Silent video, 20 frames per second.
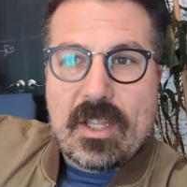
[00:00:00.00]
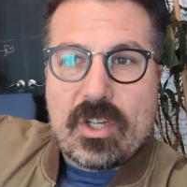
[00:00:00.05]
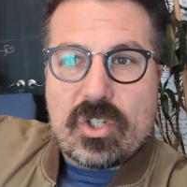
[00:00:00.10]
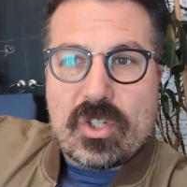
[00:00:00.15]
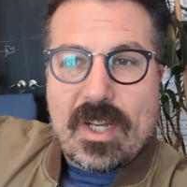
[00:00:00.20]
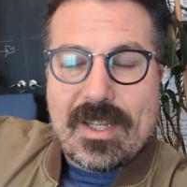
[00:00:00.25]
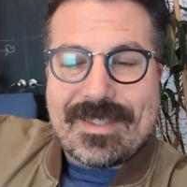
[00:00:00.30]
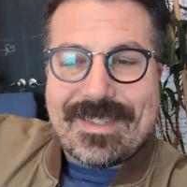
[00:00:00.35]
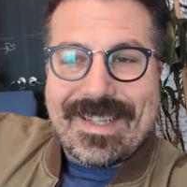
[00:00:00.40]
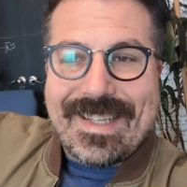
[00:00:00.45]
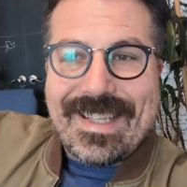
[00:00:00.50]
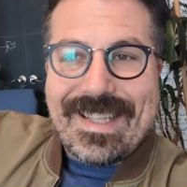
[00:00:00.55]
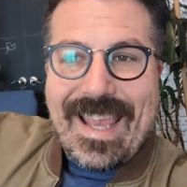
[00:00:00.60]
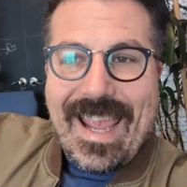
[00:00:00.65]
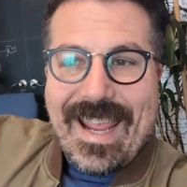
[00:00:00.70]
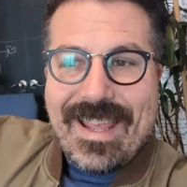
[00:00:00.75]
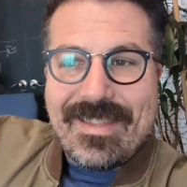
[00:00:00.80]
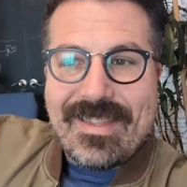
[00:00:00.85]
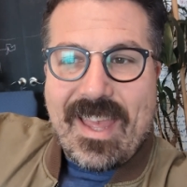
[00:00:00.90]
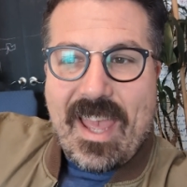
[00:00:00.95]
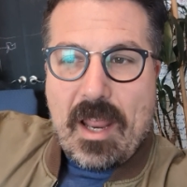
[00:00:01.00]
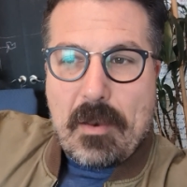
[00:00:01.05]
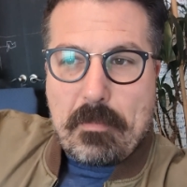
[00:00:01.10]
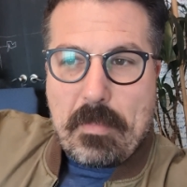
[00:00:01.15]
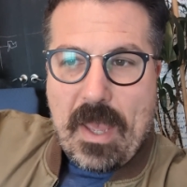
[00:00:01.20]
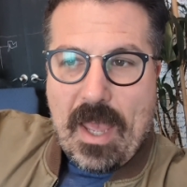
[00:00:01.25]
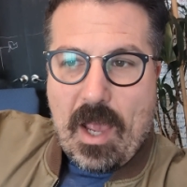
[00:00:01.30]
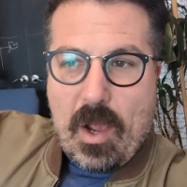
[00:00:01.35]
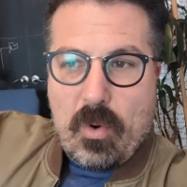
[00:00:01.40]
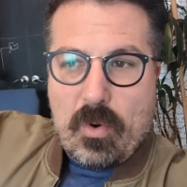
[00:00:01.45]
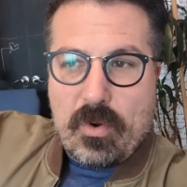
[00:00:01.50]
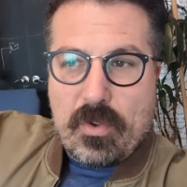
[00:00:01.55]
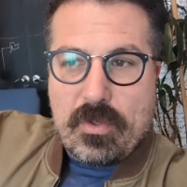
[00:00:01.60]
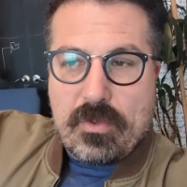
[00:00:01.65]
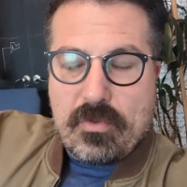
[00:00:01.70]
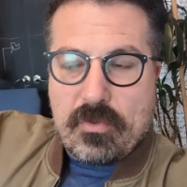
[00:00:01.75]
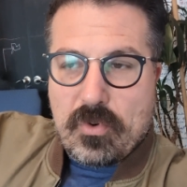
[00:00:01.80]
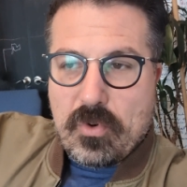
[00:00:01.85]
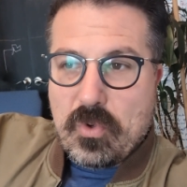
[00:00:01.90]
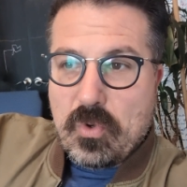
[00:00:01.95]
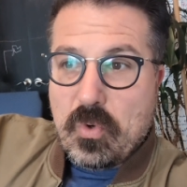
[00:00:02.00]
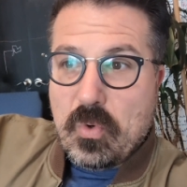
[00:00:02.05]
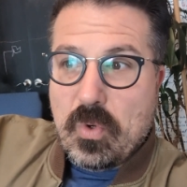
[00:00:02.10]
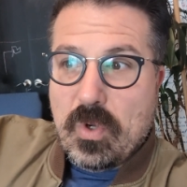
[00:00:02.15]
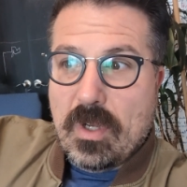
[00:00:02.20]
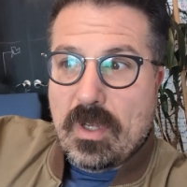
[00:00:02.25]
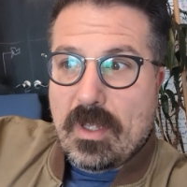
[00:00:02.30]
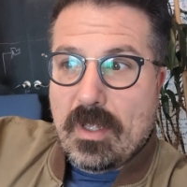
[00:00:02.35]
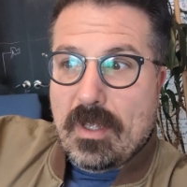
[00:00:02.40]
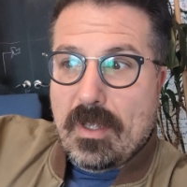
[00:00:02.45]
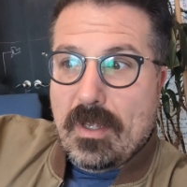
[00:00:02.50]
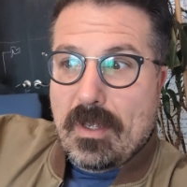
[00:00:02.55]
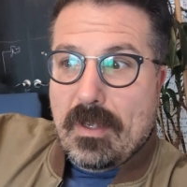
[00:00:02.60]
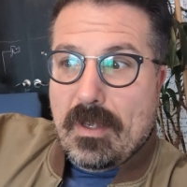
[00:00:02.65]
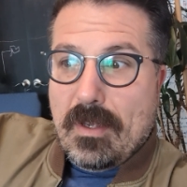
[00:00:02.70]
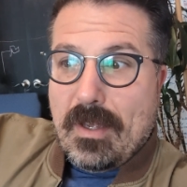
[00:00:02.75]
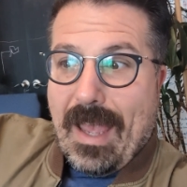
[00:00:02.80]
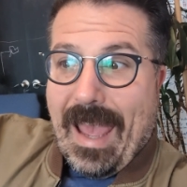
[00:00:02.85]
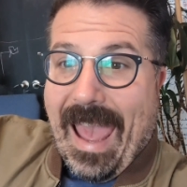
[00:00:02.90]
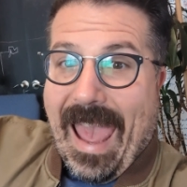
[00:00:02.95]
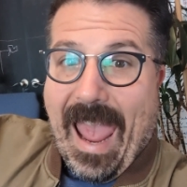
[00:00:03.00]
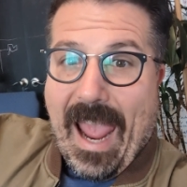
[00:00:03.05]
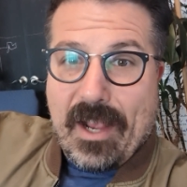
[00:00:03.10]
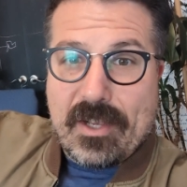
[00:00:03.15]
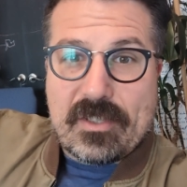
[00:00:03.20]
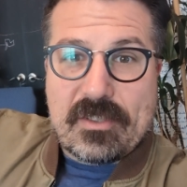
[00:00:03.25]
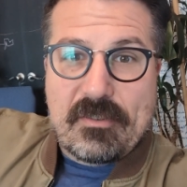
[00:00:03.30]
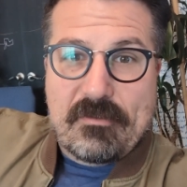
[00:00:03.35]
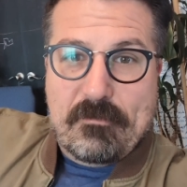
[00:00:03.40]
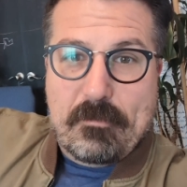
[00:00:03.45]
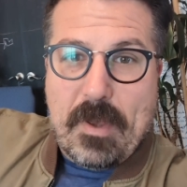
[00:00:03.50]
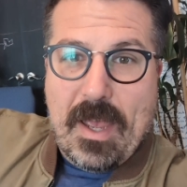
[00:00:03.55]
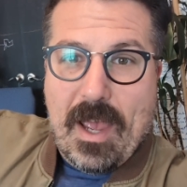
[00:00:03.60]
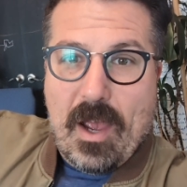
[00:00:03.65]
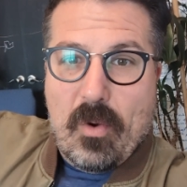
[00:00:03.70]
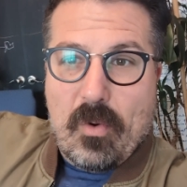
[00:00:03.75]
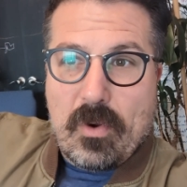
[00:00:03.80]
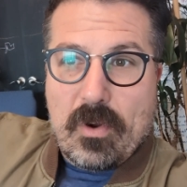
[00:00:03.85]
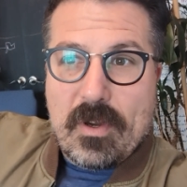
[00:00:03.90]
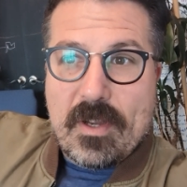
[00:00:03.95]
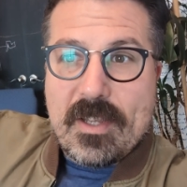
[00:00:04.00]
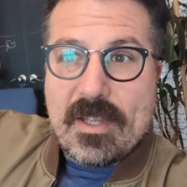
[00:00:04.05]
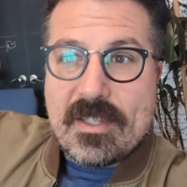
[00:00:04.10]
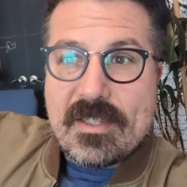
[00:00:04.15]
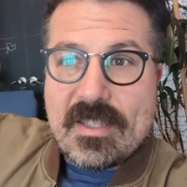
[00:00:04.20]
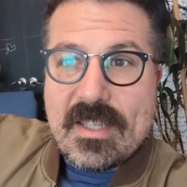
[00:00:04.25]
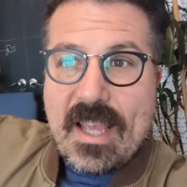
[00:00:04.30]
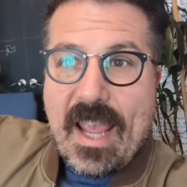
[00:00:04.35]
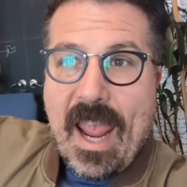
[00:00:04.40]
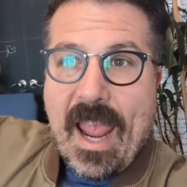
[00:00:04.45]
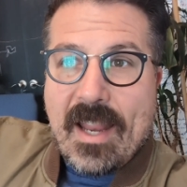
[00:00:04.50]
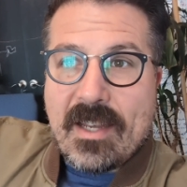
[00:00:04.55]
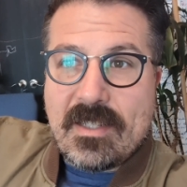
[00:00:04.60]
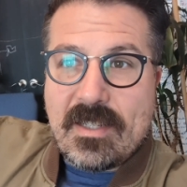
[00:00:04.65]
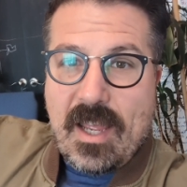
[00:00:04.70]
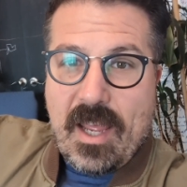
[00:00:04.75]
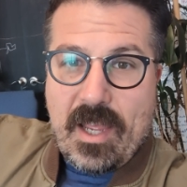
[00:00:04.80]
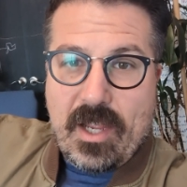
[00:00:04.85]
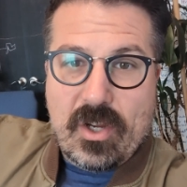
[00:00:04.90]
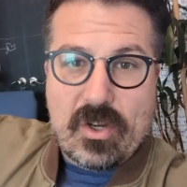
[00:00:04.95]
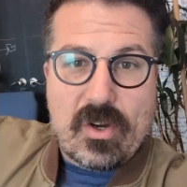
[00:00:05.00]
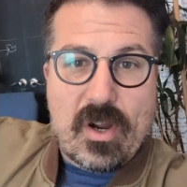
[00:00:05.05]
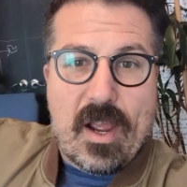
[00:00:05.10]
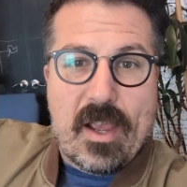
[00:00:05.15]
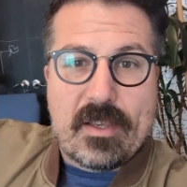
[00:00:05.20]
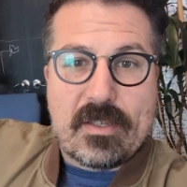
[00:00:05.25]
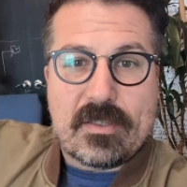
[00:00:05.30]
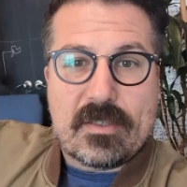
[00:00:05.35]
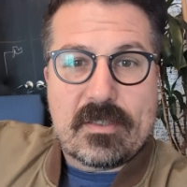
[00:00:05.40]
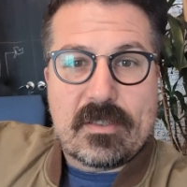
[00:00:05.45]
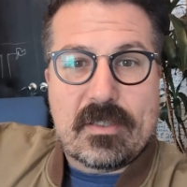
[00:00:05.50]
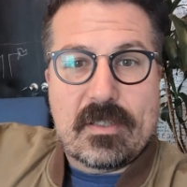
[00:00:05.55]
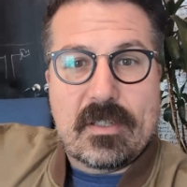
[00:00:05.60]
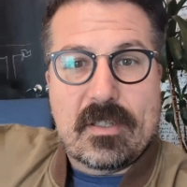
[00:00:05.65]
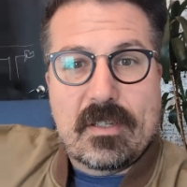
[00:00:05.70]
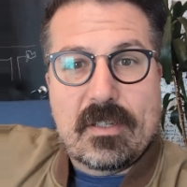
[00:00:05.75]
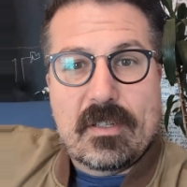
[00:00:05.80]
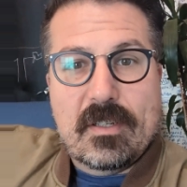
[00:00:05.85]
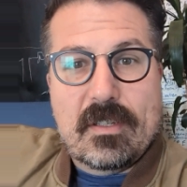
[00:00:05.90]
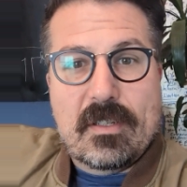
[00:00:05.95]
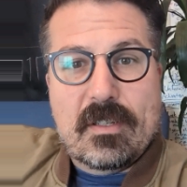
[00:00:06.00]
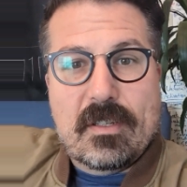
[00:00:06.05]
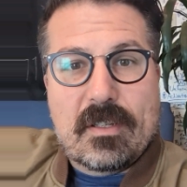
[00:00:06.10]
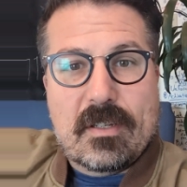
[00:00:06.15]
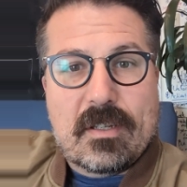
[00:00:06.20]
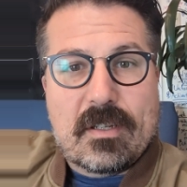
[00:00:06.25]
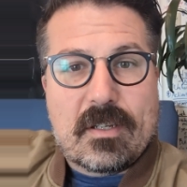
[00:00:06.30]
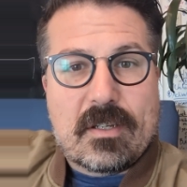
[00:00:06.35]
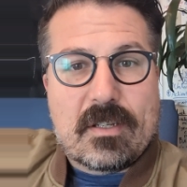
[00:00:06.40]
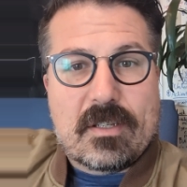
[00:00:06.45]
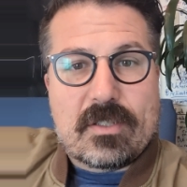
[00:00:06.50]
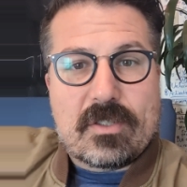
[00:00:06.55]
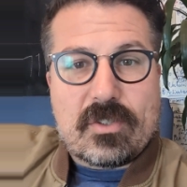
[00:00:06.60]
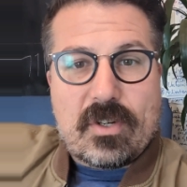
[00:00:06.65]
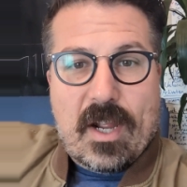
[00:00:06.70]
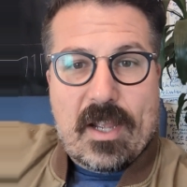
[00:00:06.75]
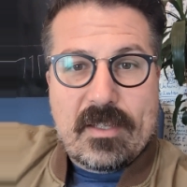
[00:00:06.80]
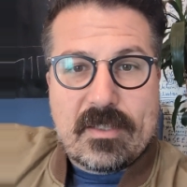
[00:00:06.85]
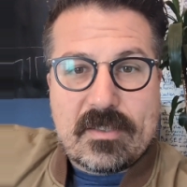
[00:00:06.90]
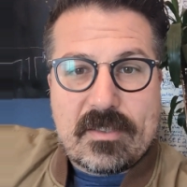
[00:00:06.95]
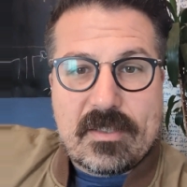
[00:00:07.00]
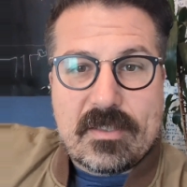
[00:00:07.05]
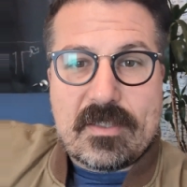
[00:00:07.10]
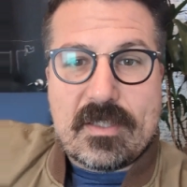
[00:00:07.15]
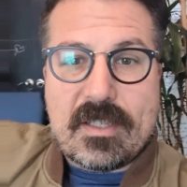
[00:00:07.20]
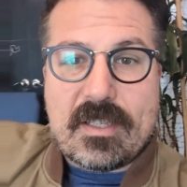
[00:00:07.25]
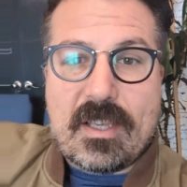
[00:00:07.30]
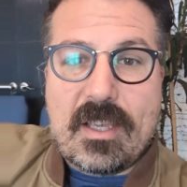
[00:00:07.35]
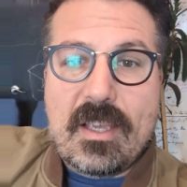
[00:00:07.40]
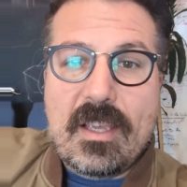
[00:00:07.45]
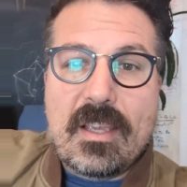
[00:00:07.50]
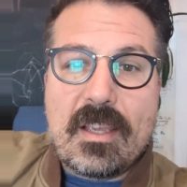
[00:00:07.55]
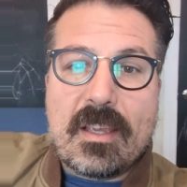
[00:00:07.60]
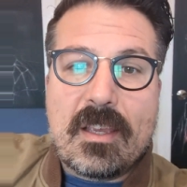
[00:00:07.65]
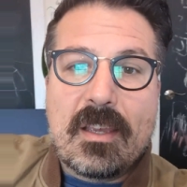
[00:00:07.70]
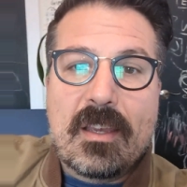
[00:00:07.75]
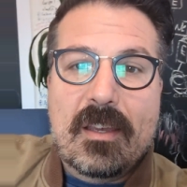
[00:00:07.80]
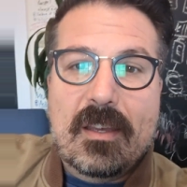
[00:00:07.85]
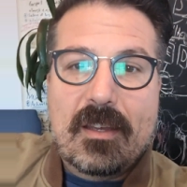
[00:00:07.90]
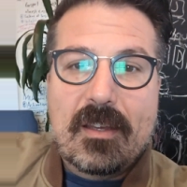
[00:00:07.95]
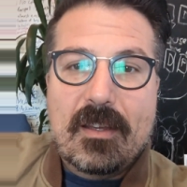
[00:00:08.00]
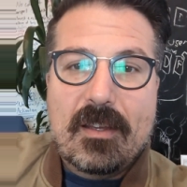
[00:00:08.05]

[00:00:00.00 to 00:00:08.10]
and tries to gain that power through acts of power, is the Antichrist. Because Christ is the king,